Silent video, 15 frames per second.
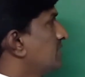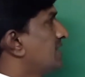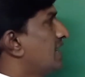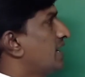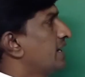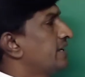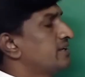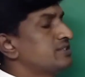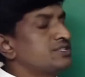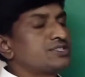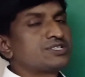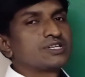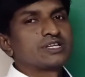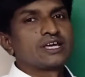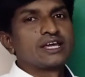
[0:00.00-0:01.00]
the
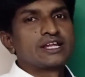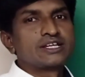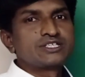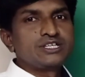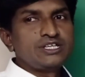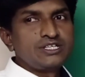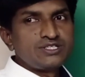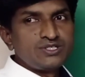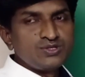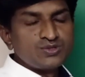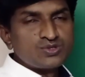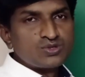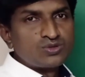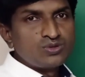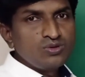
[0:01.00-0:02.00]
ionization energy is
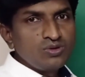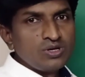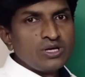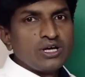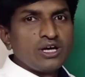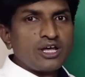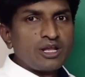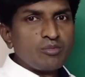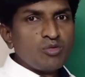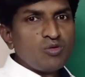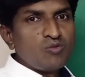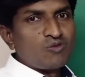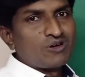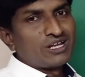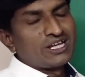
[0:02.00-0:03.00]
used to
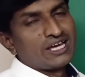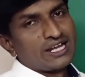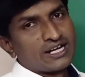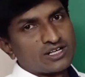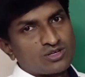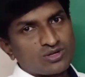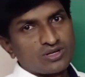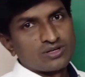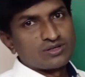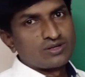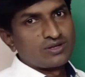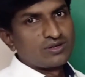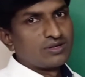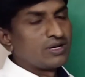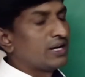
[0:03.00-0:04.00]
remove one electron,
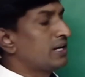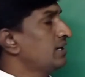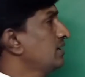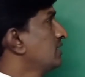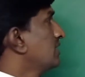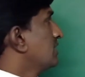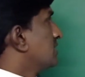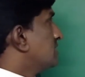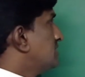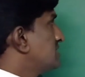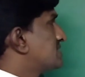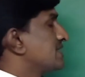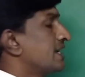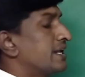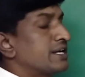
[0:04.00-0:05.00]
and
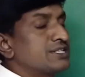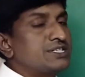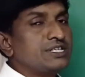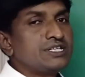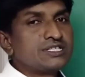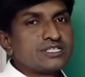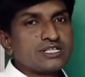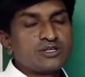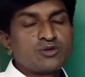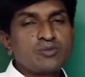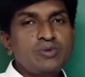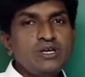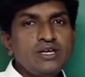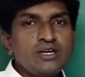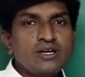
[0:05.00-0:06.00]
this energy is said to
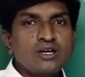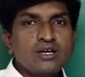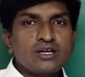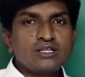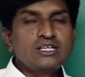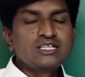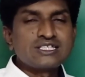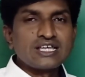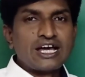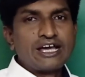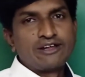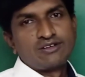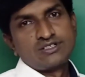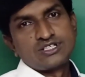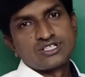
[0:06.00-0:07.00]
be, this
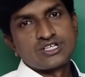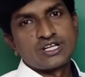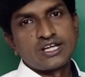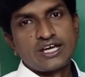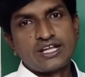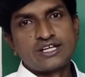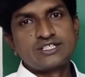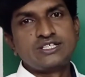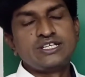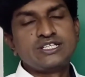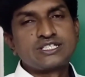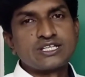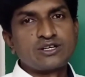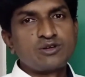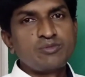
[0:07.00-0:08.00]
ionization energy
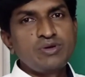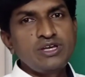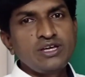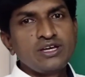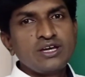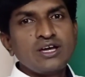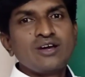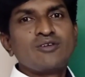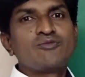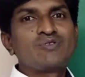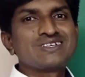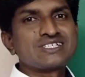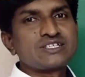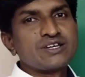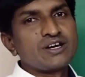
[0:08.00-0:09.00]
is said to be
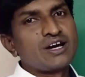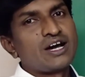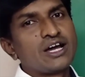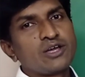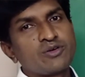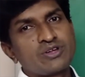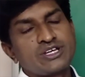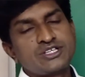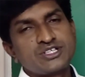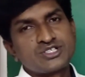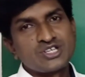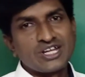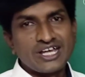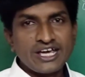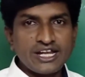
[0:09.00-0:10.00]
first
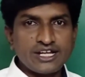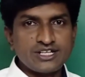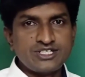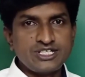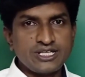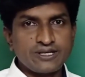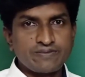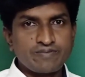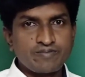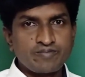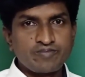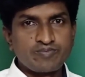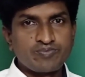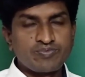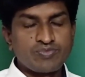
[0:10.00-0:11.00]
ionization energy.
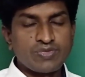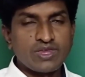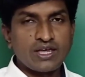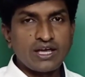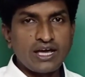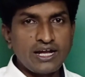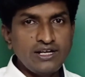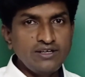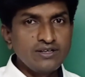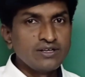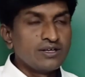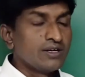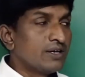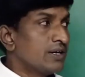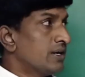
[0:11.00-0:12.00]
And
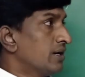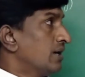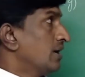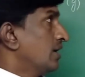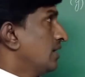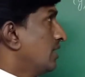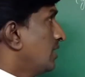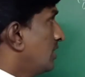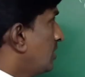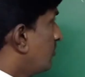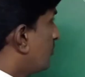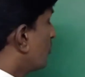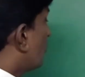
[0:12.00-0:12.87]
if